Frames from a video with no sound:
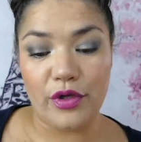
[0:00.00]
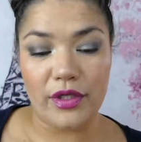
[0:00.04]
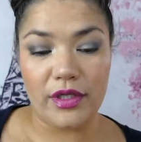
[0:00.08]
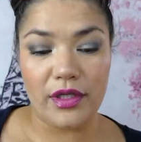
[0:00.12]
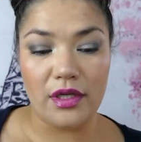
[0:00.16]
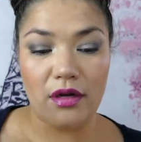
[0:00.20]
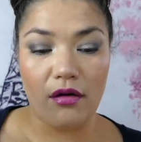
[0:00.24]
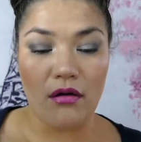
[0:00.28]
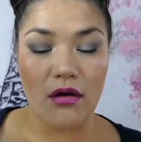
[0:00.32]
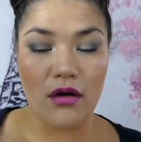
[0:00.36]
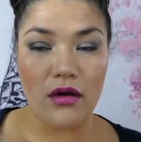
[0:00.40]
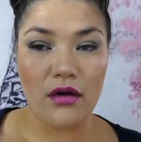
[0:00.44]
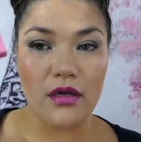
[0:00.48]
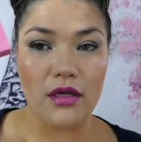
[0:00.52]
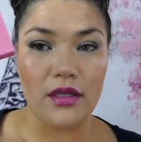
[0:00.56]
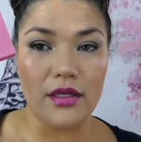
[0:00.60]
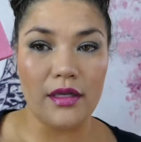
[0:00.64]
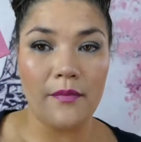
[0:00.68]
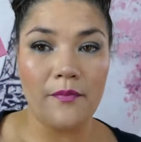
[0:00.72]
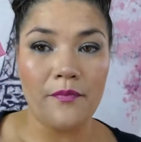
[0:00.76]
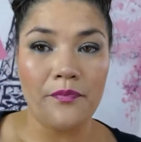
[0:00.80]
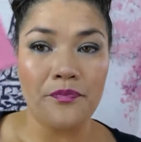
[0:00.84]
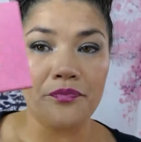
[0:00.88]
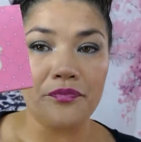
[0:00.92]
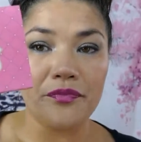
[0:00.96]
it on.
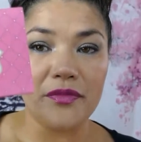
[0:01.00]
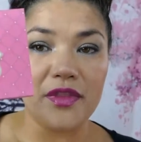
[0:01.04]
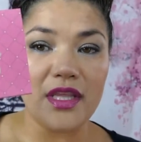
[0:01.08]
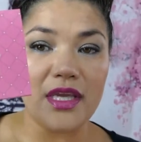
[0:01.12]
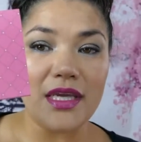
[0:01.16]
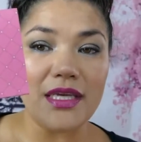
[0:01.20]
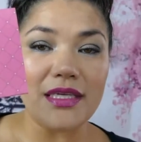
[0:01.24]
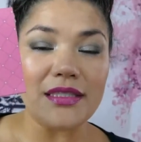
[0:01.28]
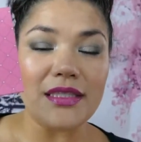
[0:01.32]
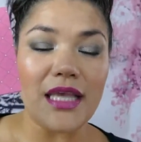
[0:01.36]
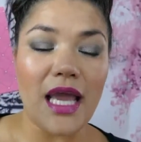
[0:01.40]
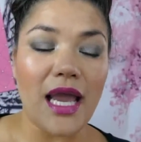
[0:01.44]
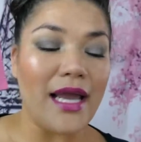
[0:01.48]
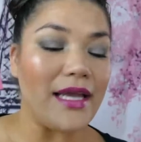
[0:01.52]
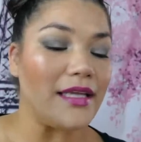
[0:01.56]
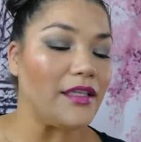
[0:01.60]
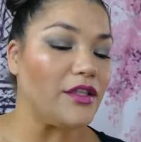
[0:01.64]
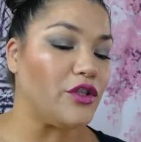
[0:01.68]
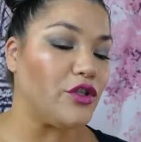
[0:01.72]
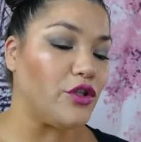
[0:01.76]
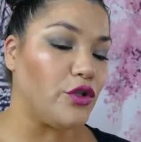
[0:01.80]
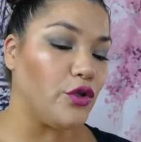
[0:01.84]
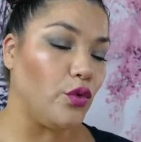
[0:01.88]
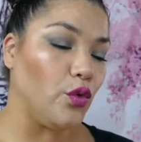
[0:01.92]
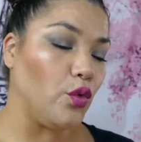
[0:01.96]
This I
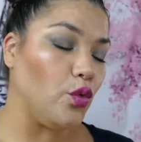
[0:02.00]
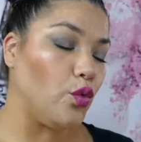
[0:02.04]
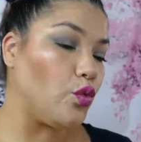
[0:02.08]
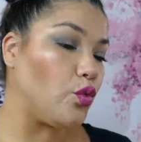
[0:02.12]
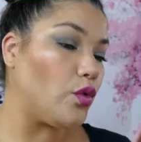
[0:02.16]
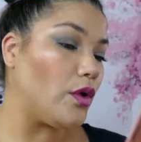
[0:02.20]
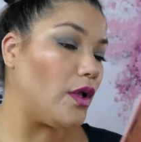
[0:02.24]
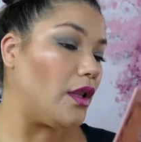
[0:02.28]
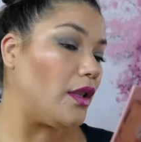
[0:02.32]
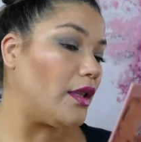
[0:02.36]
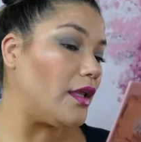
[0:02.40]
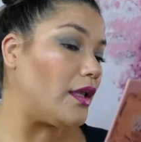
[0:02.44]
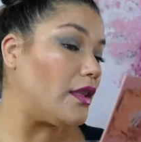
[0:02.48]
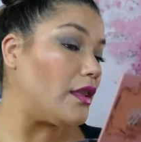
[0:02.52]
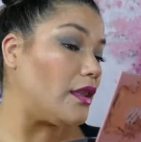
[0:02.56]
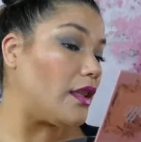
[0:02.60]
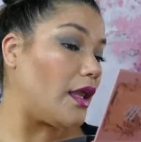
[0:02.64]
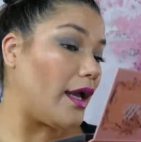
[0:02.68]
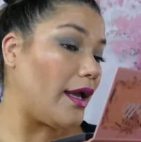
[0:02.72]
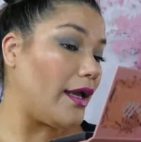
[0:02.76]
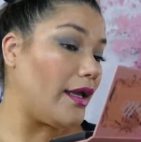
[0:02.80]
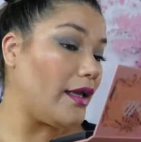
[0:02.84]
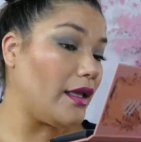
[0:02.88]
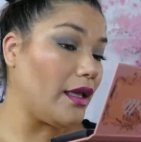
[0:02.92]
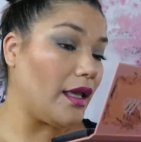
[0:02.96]
do really
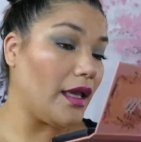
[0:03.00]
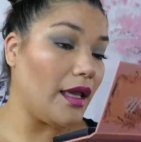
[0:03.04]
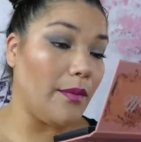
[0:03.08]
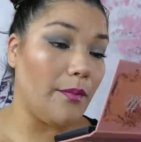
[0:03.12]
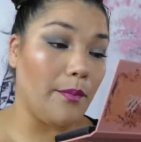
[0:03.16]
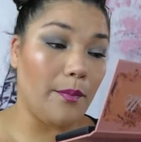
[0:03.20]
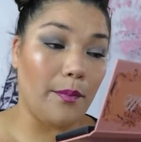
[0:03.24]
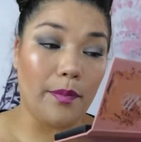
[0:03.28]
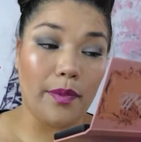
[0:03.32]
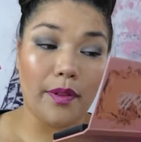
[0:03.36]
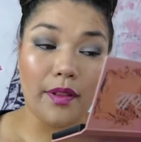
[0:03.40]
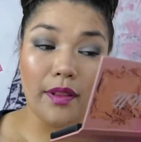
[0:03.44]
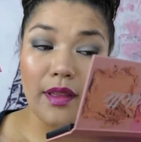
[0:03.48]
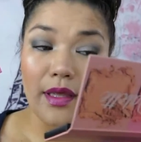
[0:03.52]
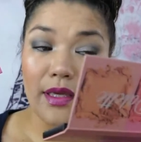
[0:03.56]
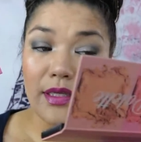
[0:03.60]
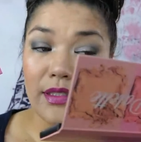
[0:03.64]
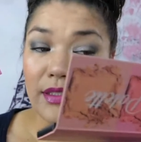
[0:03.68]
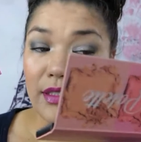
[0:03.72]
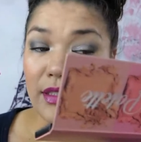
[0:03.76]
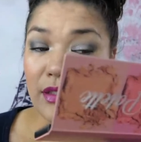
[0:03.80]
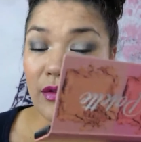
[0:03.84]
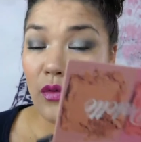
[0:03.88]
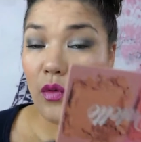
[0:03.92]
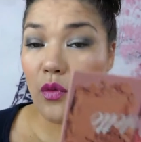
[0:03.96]
like. It
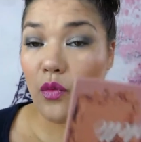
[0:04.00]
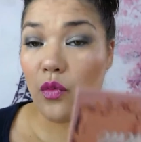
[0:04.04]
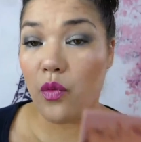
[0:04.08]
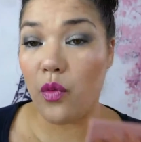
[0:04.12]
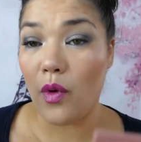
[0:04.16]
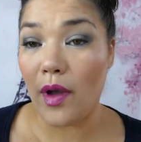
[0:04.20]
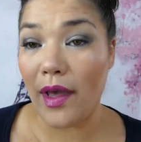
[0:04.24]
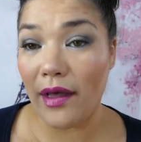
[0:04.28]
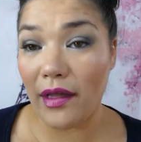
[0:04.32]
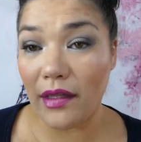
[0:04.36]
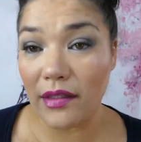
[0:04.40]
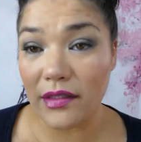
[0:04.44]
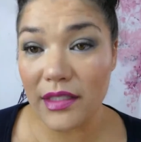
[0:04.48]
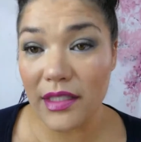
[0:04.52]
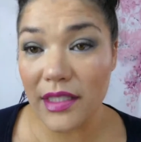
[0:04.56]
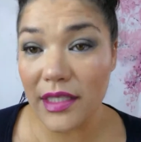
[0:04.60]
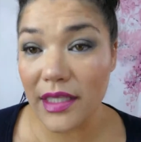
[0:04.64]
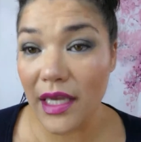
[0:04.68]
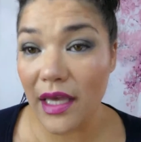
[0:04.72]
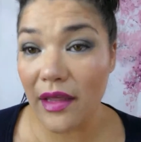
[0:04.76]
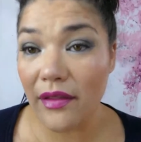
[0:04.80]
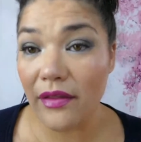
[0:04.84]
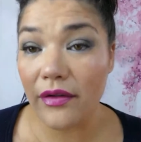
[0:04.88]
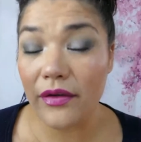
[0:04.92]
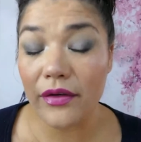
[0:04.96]
blended well
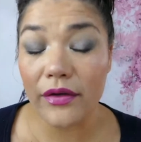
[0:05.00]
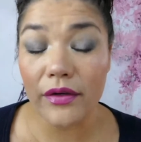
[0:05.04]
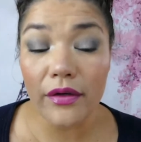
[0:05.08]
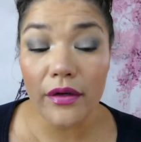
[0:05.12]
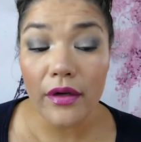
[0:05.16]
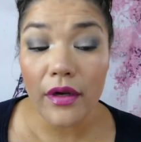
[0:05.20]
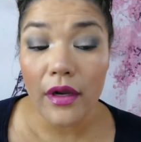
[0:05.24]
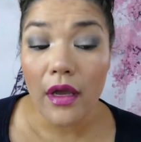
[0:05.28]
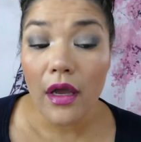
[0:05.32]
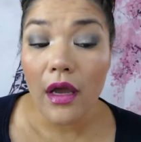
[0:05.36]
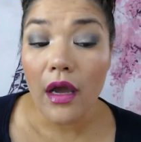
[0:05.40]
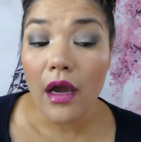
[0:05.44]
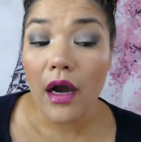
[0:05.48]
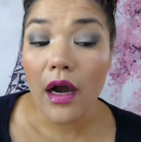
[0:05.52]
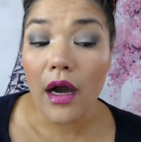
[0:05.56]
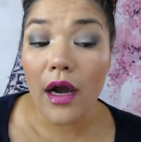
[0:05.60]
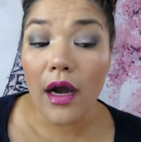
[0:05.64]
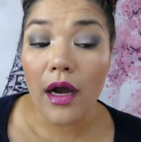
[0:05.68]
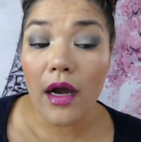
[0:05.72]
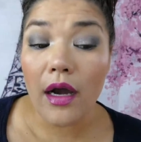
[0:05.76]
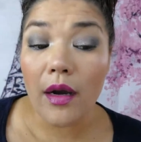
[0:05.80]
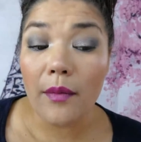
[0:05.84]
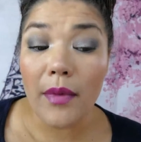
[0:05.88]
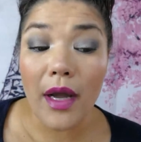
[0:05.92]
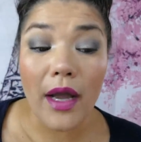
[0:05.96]
together.
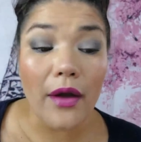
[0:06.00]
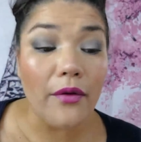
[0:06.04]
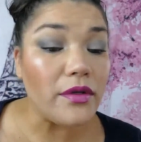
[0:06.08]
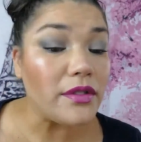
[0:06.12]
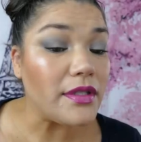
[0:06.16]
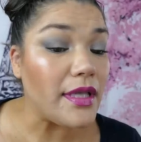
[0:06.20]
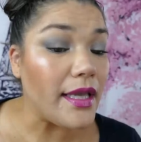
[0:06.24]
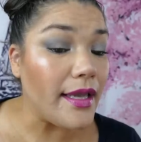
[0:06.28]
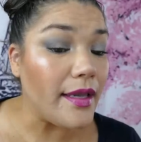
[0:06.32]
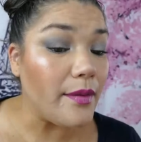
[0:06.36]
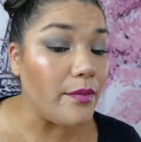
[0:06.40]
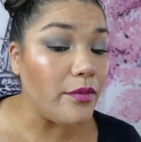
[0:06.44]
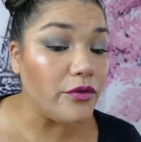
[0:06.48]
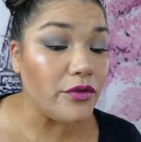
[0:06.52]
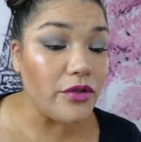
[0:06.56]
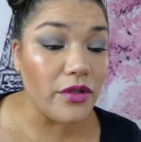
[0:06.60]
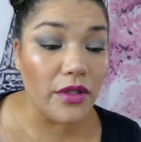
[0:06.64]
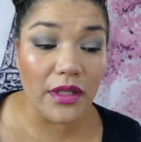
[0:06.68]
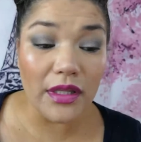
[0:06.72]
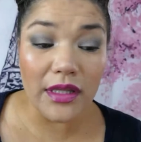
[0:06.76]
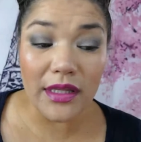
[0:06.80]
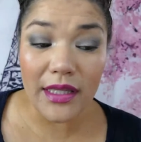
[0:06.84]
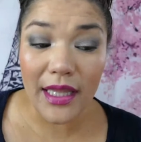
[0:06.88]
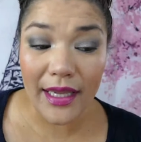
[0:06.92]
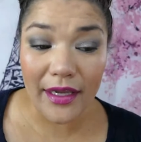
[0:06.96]
I was able to
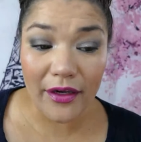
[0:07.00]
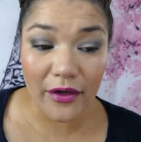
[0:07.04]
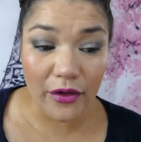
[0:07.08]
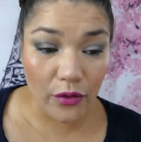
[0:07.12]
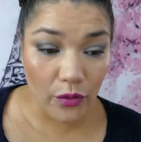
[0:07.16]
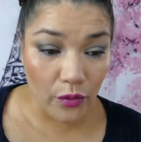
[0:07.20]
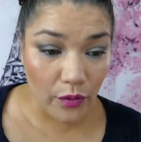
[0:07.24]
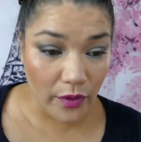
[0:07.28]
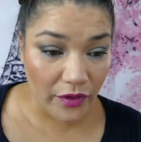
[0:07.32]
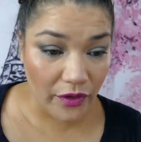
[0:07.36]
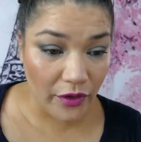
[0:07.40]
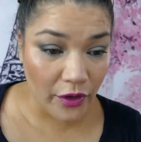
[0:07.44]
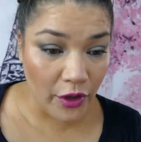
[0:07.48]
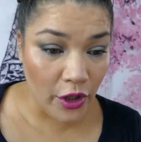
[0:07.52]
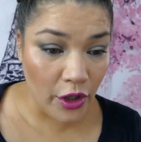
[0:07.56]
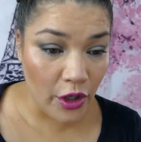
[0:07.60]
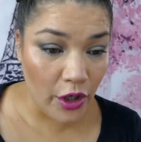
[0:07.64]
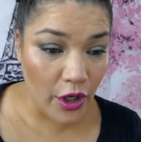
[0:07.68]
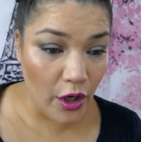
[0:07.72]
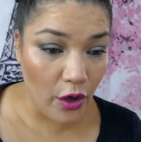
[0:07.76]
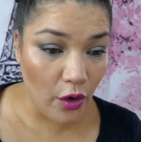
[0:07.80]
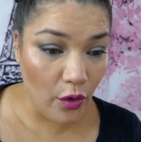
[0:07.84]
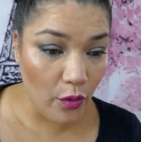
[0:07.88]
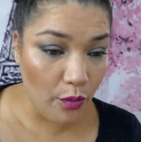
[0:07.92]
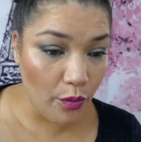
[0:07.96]
layer with
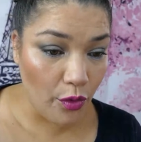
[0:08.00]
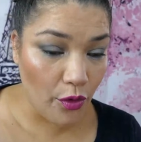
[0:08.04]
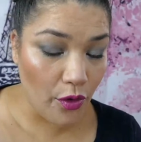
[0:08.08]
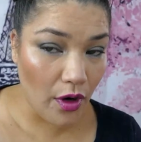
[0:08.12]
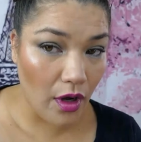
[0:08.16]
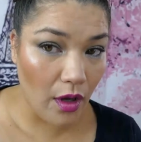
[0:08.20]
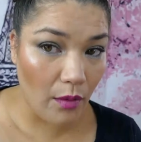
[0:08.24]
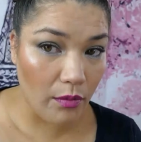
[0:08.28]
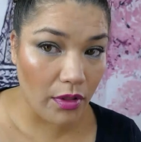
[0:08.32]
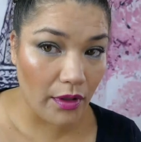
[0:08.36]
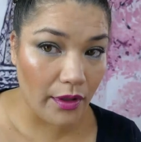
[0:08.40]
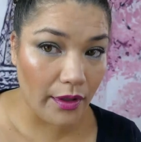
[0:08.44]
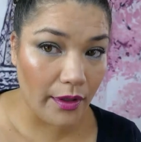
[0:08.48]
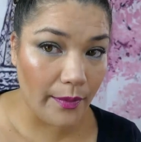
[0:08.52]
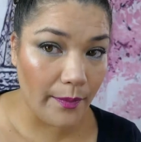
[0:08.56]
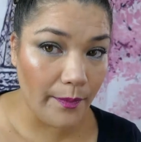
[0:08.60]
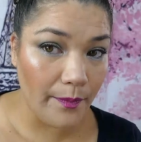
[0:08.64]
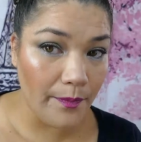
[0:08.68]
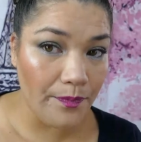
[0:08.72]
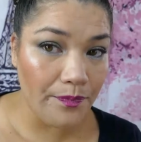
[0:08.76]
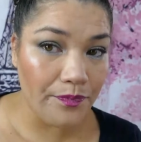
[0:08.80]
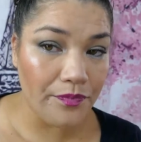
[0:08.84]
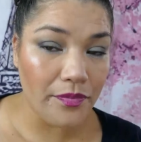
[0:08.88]
no problem.